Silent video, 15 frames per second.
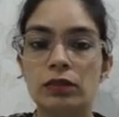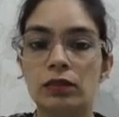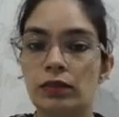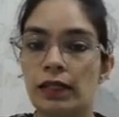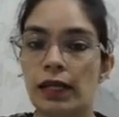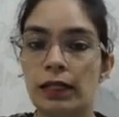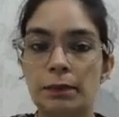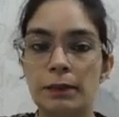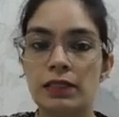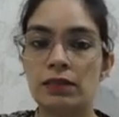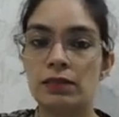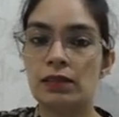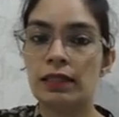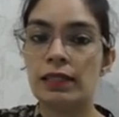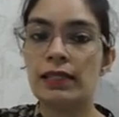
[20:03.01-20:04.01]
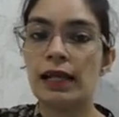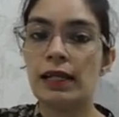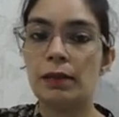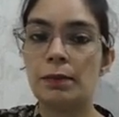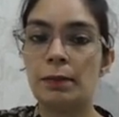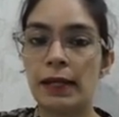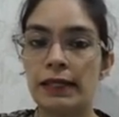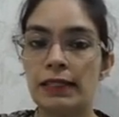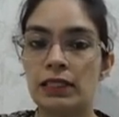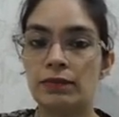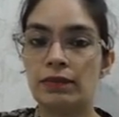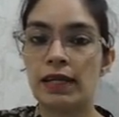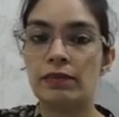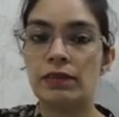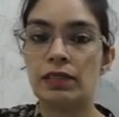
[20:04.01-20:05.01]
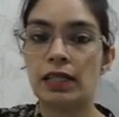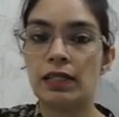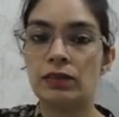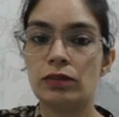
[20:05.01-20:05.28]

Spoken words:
so that means 3 and minus 5 is there,